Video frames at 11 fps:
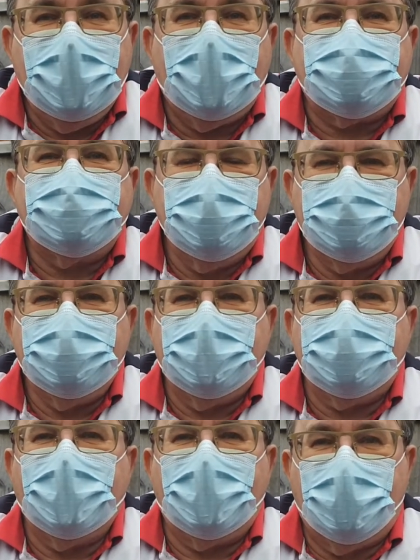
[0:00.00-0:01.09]
Yes, you did.
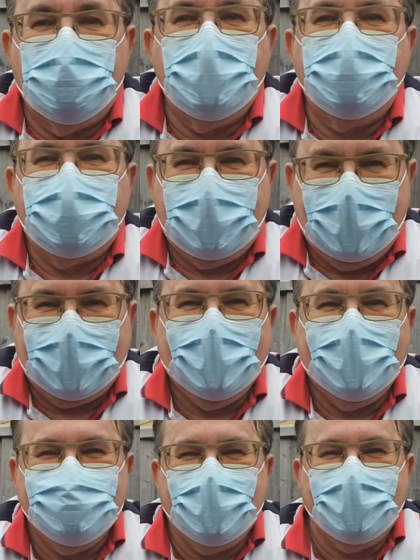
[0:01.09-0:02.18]
And I remember that
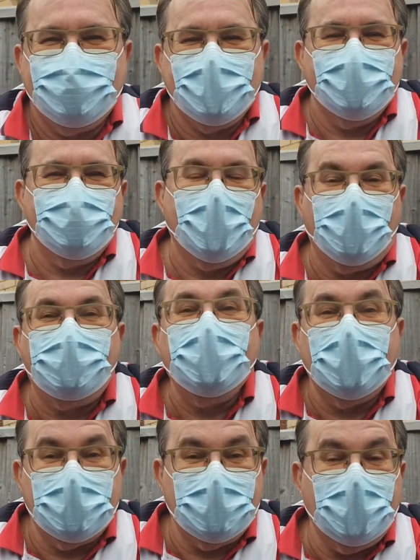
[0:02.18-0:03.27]
game very, very well.
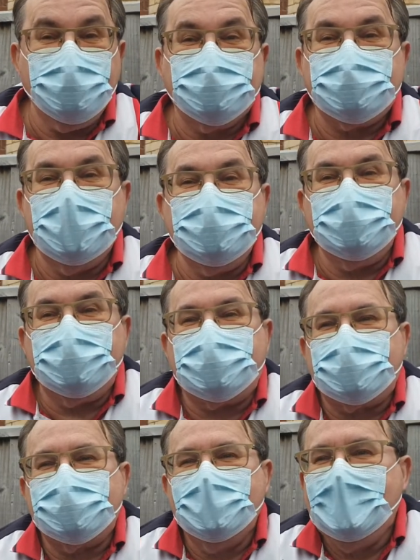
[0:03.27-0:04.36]
But um,
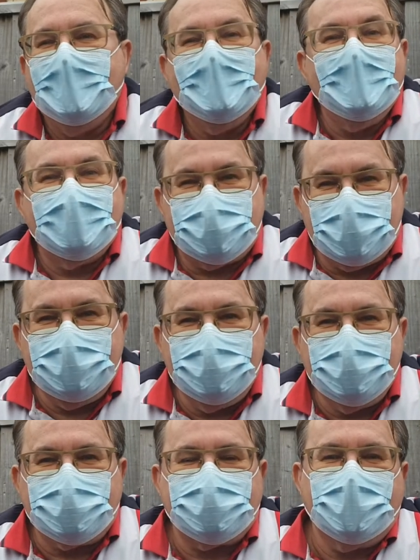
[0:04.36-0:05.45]
since
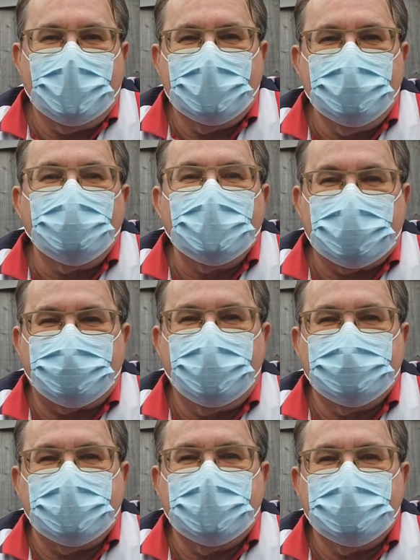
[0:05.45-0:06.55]
since uh, your last
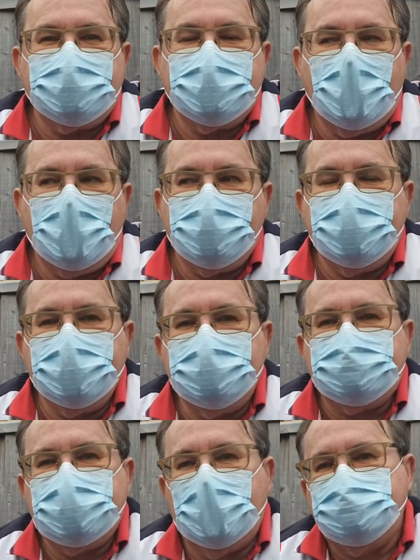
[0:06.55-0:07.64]
visit, yeah. everything
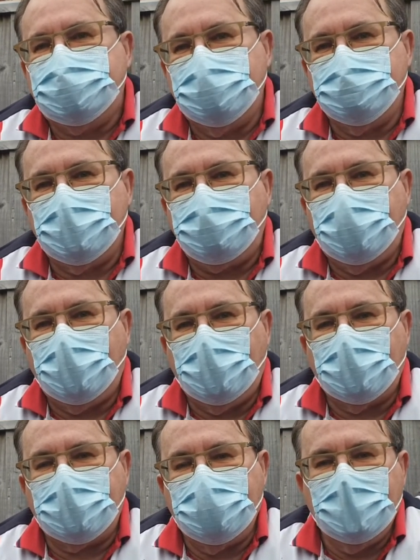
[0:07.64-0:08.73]
has changed here at the park.